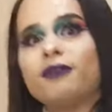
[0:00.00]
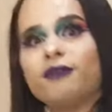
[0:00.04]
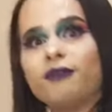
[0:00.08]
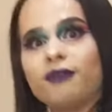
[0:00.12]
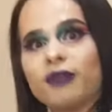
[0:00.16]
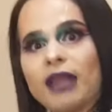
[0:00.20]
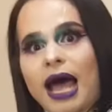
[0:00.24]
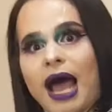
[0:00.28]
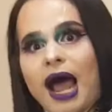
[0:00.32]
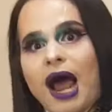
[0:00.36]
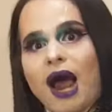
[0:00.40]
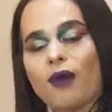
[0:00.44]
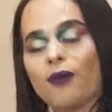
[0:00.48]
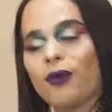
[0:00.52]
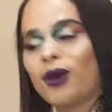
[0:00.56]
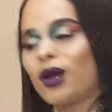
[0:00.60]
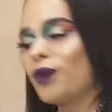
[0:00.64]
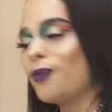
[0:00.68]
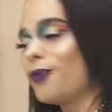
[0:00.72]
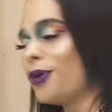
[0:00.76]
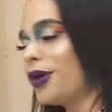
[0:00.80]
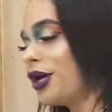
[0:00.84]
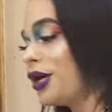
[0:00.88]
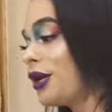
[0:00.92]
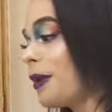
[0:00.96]

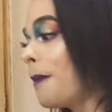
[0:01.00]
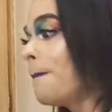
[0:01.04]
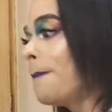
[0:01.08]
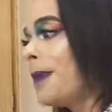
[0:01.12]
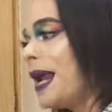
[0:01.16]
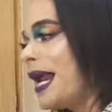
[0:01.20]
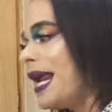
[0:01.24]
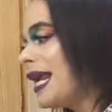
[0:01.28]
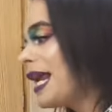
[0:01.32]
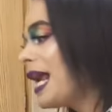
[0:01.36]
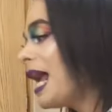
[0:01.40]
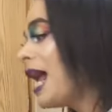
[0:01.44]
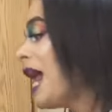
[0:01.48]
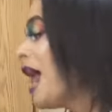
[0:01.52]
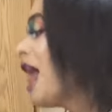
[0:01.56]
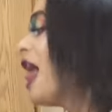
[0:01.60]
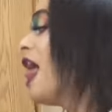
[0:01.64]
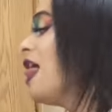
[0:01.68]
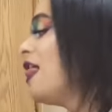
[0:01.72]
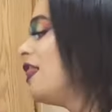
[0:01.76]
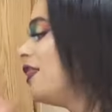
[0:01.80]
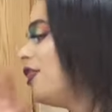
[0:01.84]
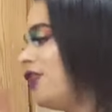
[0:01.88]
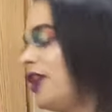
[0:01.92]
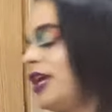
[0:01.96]
flour. We're going to make
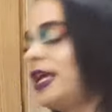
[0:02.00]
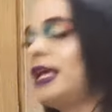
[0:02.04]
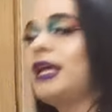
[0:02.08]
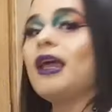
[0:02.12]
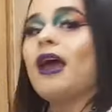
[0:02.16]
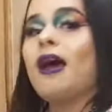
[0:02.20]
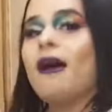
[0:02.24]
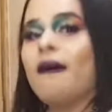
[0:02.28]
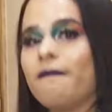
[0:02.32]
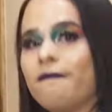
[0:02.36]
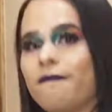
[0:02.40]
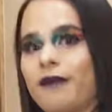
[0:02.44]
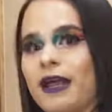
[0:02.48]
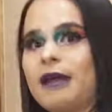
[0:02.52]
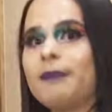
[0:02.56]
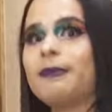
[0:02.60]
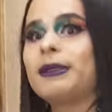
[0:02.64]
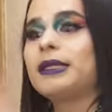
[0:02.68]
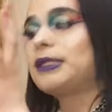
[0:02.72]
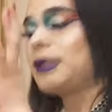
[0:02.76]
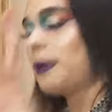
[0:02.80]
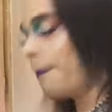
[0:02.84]
the famous